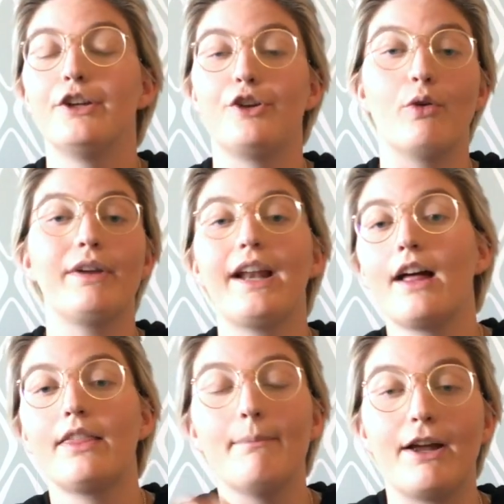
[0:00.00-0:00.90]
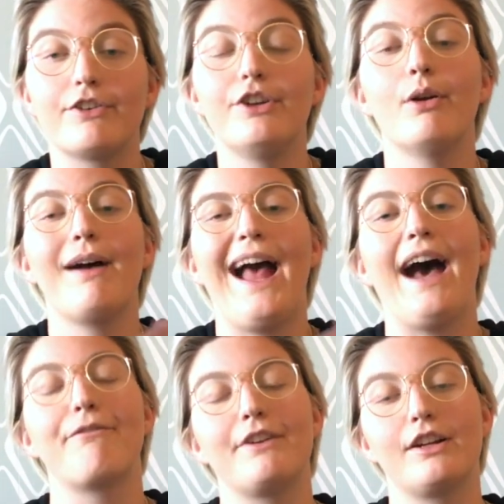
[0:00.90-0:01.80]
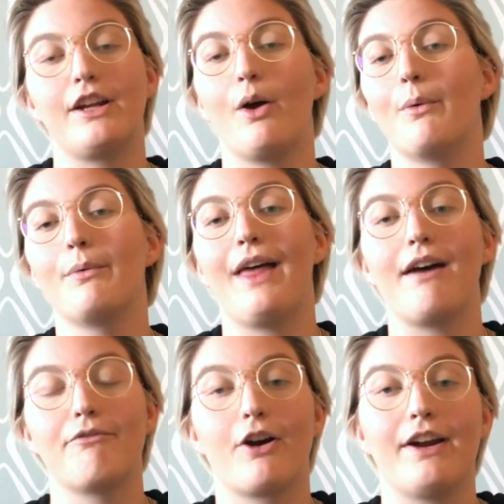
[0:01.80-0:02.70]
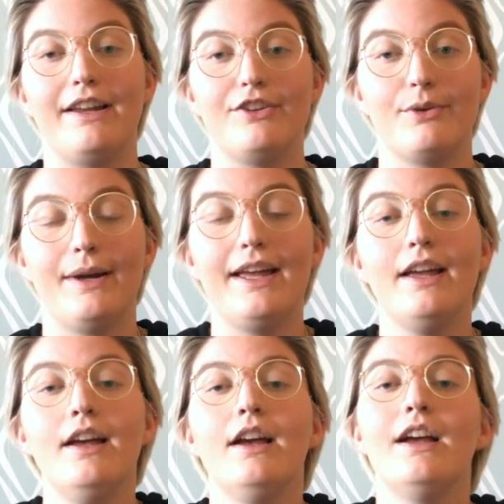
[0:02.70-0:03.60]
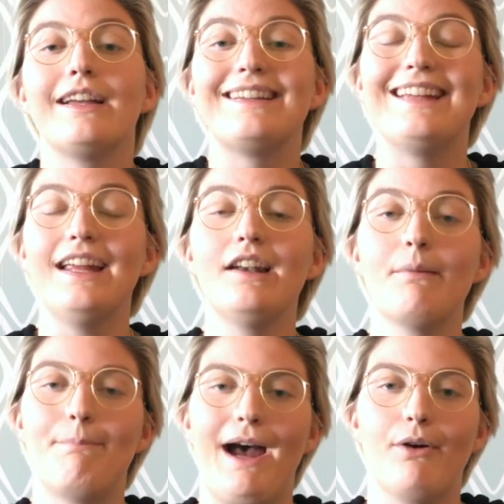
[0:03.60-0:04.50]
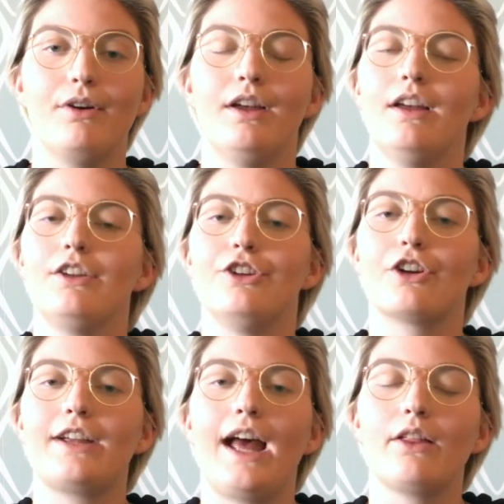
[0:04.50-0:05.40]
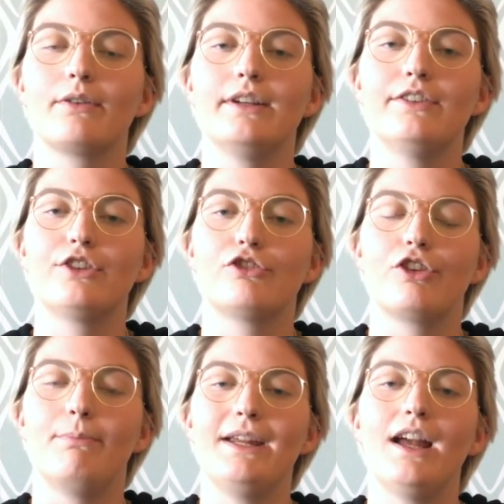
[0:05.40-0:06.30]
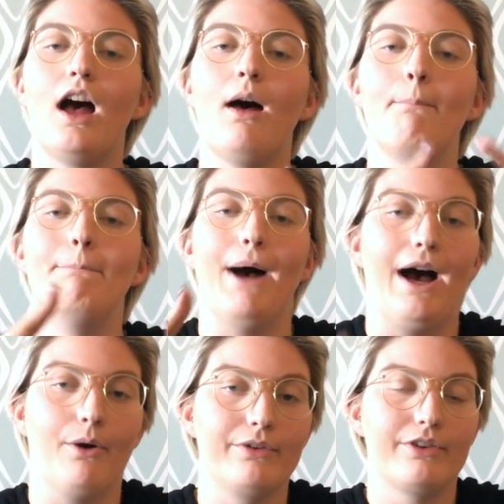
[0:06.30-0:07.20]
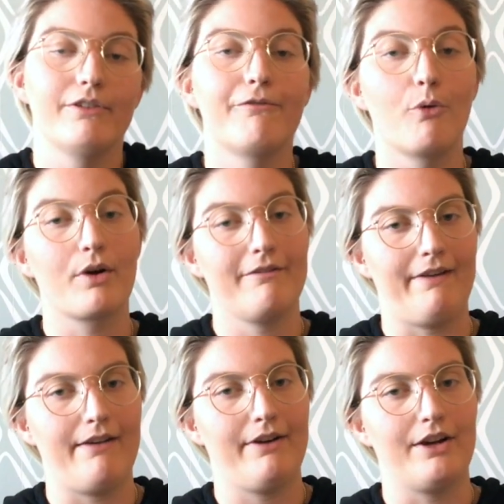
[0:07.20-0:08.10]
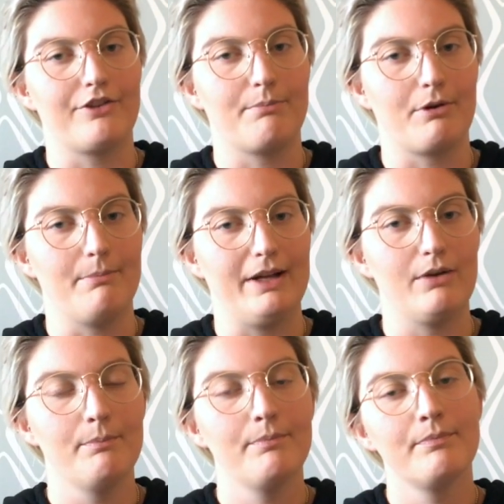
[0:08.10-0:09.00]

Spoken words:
Don't get out the measure. You don't have to go that far into it. Get in about. Your calories should be about 400 to 500 per meal.